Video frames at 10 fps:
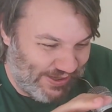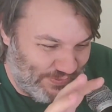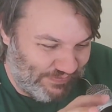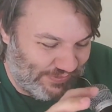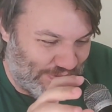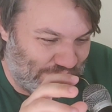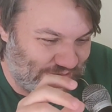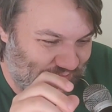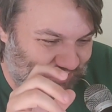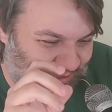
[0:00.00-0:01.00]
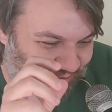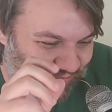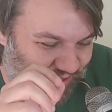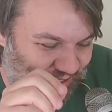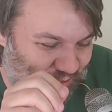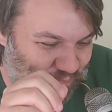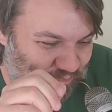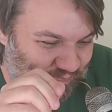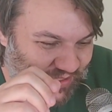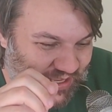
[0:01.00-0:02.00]
had a bit of a debate with myself
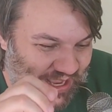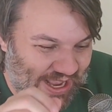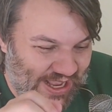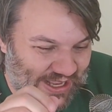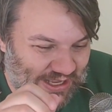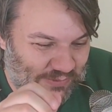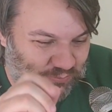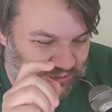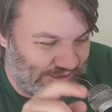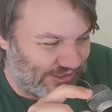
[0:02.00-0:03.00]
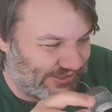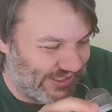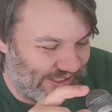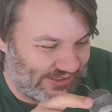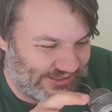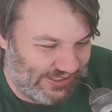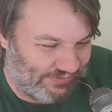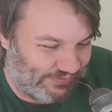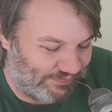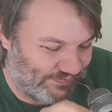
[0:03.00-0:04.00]
between this and
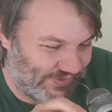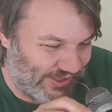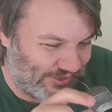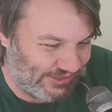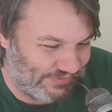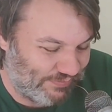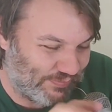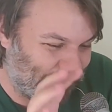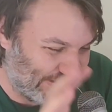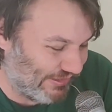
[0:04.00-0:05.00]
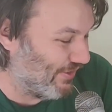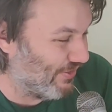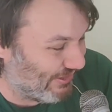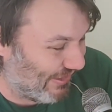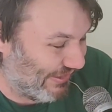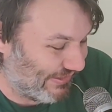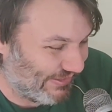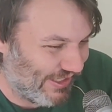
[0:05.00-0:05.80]
a Lotus 7, but this is a Lotus Elise.